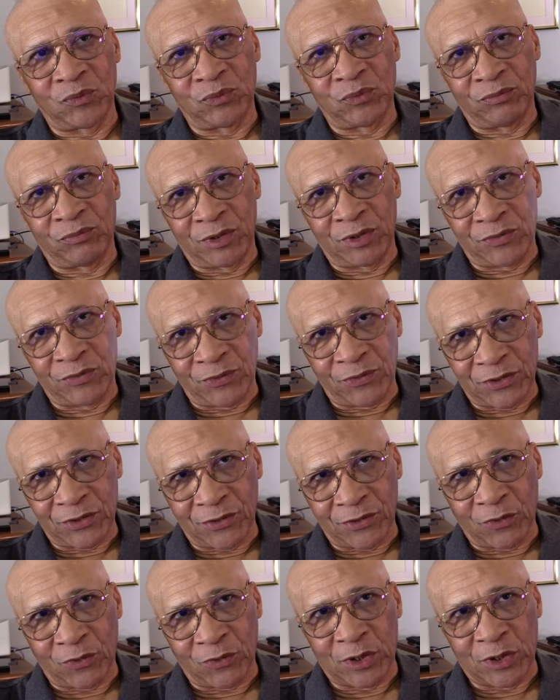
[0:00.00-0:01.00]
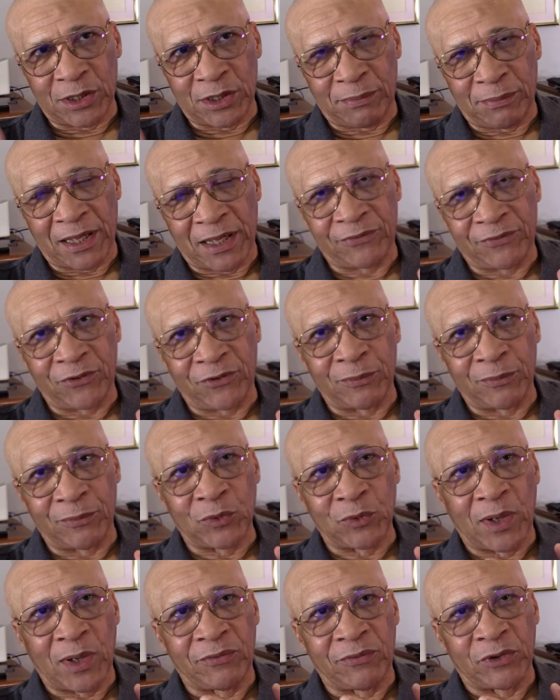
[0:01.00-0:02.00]
first of all, it's a platform to
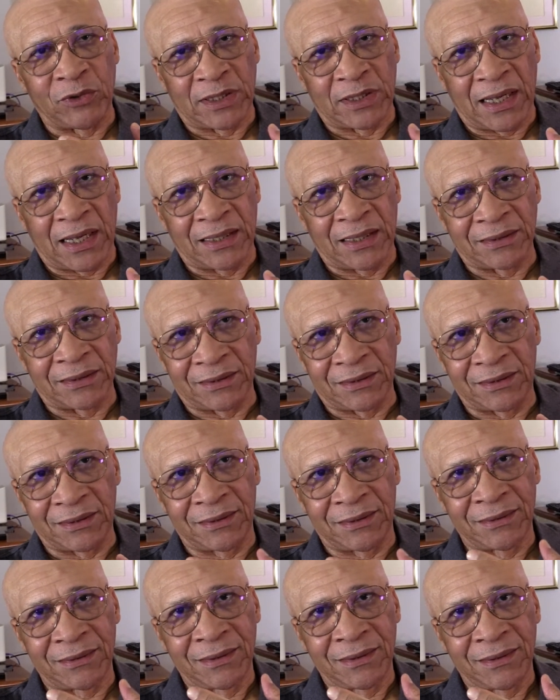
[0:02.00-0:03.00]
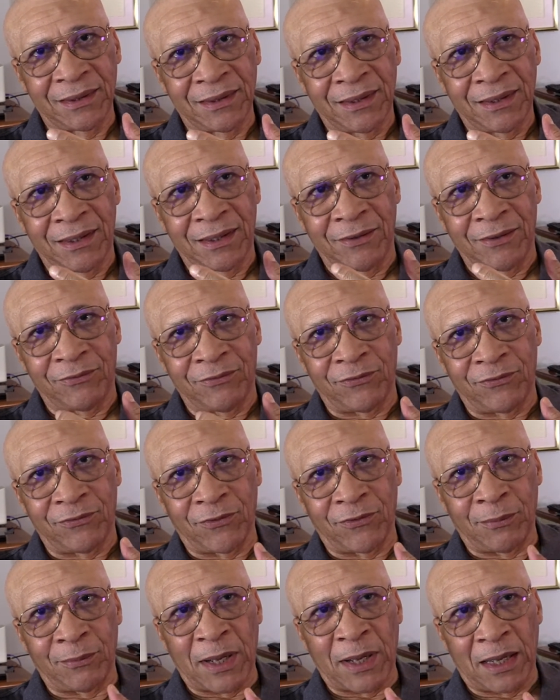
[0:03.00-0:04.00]
advertise for
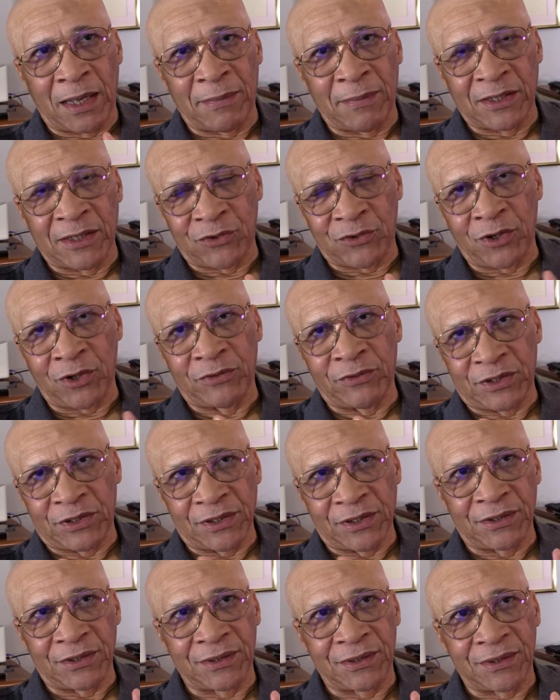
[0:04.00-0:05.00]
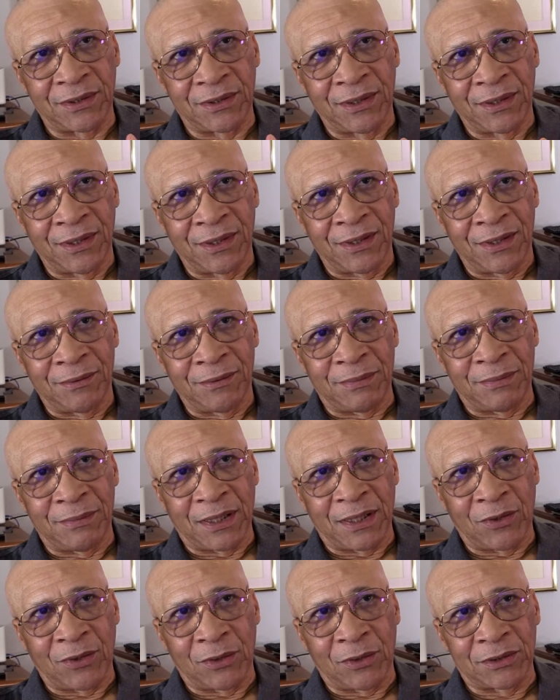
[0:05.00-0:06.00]
my services,
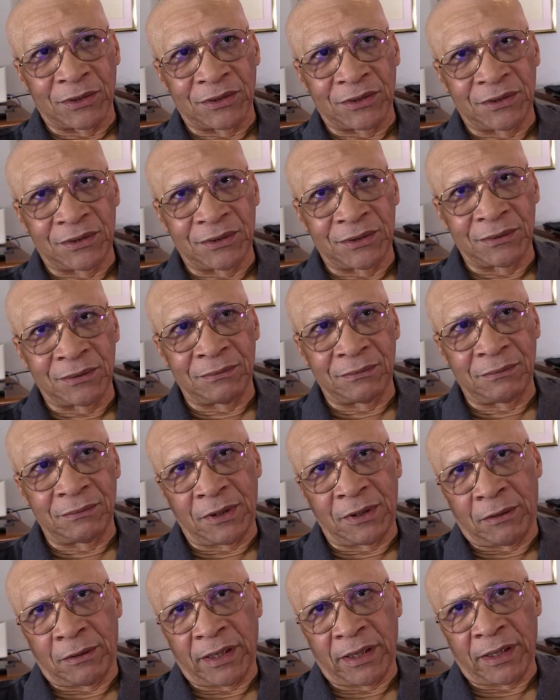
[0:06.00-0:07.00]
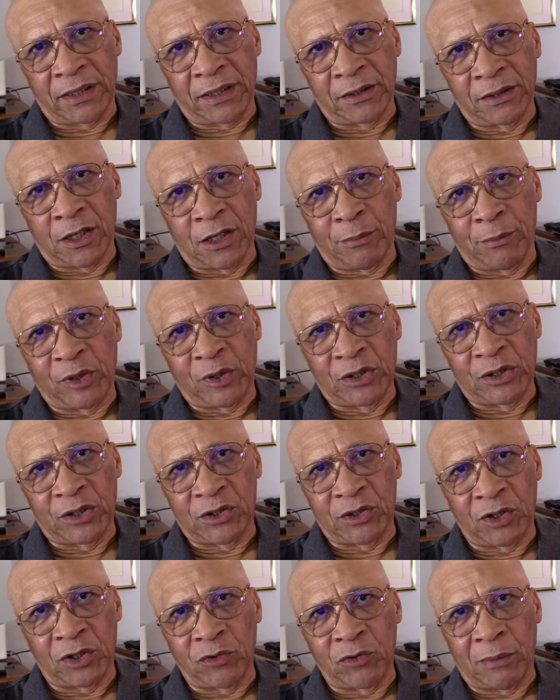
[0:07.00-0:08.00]
because I can come on and
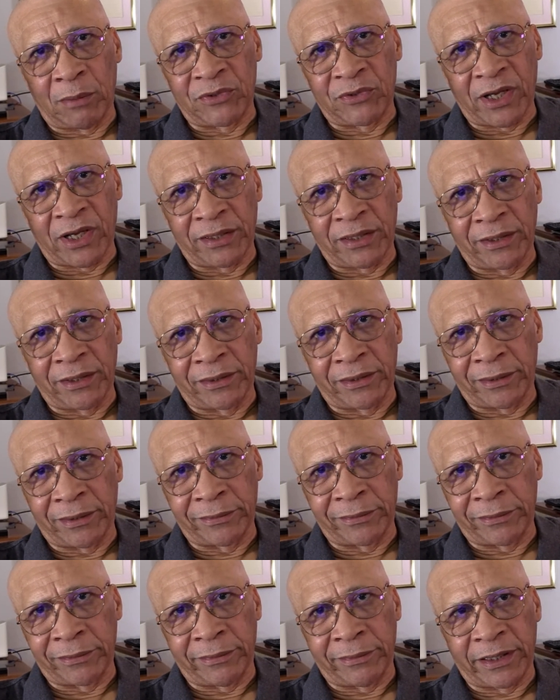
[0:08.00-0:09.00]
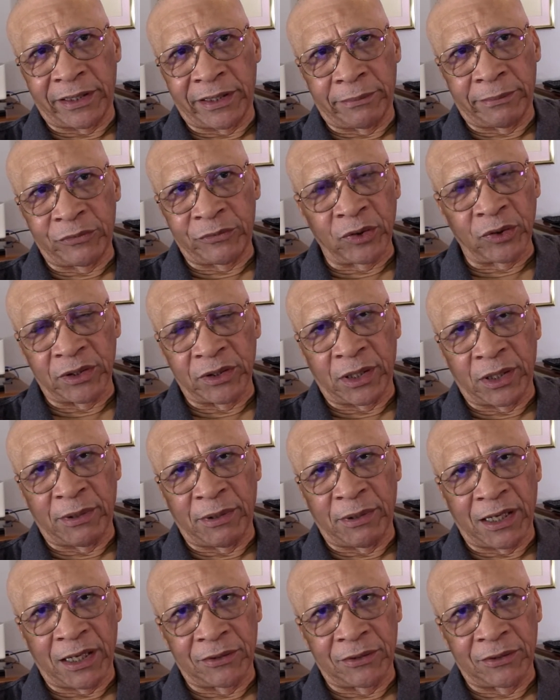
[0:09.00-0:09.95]
tell you I'm psychic and I don't know what I'm talking about.